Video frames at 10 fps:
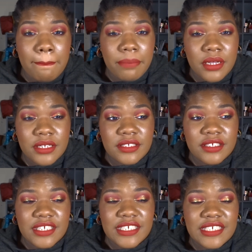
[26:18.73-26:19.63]
But
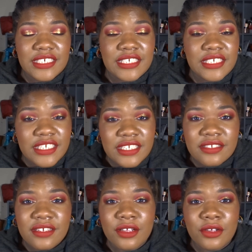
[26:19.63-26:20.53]

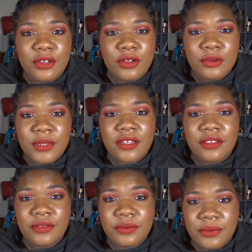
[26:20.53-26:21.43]
she's going
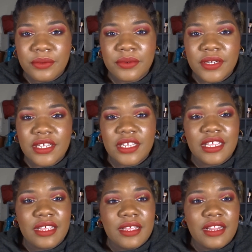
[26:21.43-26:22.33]
through
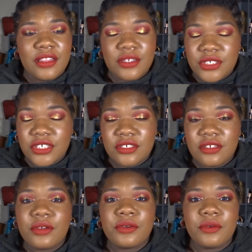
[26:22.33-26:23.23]
lotion
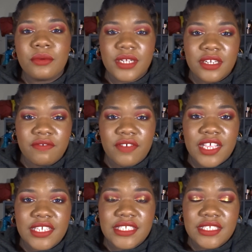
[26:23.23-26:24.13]
really
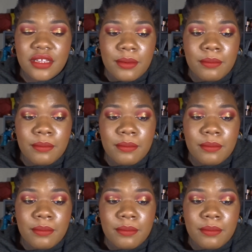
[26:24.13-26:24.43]
fast.